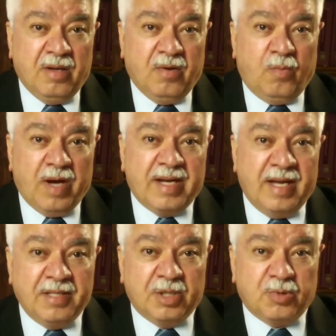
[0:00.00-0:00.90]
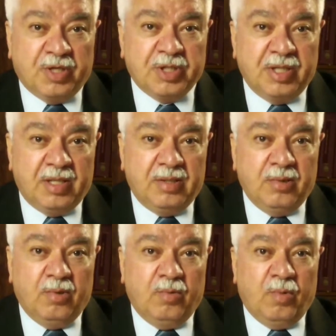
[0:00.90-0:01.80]
What can the trustee
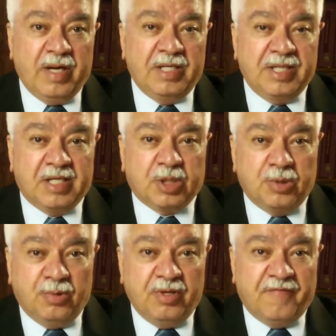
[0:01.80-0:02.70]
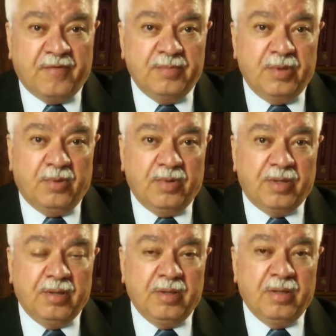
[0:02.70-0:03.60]
do, what he's excluded from
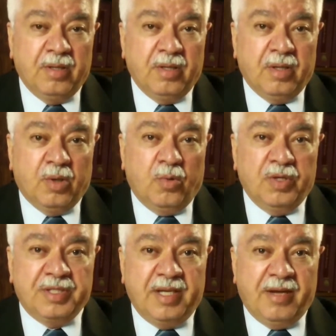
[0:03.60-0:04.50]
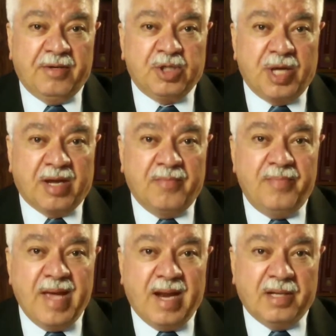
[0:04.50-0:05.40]
doing? Who is there to check
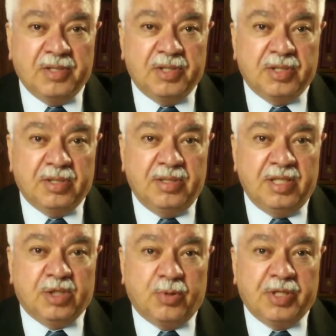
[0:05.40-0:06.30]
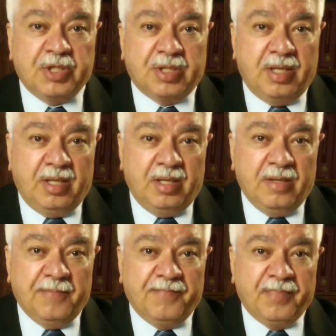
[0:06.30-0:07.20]
and balance the trustee?
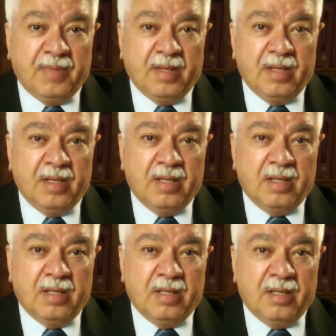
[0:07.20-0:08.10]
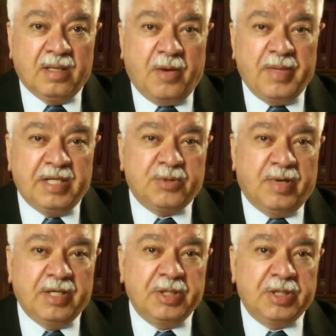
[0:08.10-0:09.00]
How many
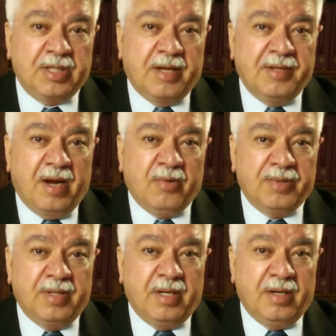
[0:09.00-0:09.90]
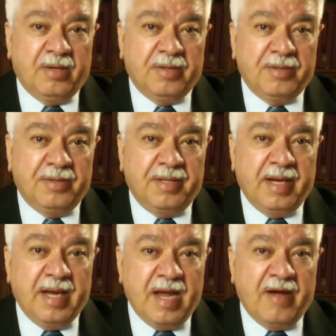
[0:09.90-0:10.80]
trusts are out there
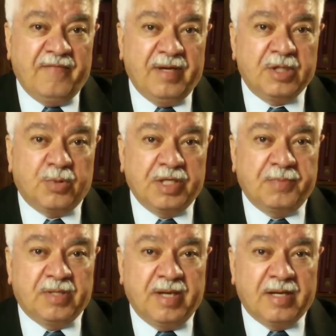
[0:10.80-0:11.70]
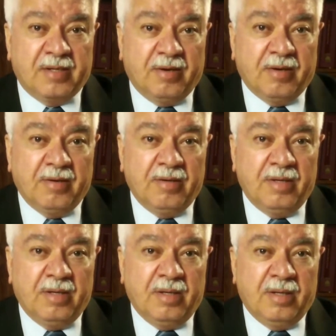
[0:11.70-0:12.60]
that have a trust protector?
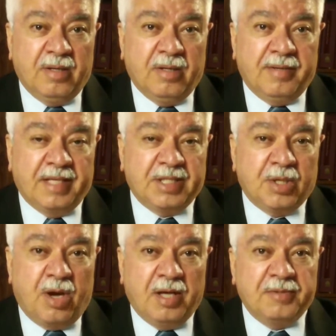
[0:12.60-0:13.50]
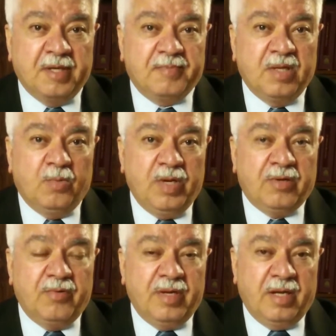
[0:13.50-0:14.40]
That's a concept that we
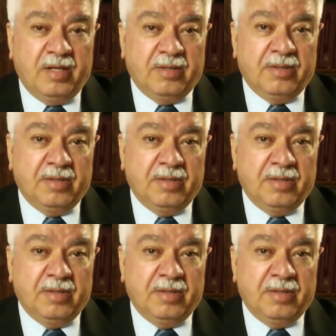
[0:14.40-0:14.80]
created